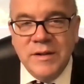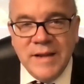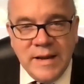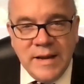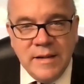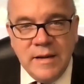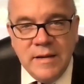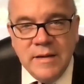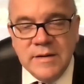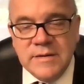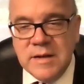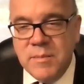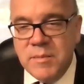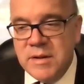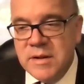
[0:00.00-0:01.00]
likely that
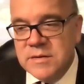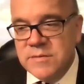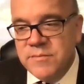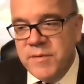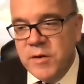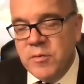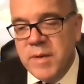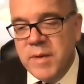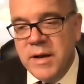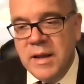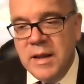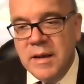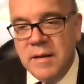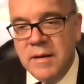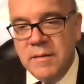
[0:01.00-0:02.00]
some of this federal money
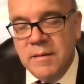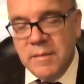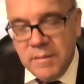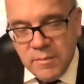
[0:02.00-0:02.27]
can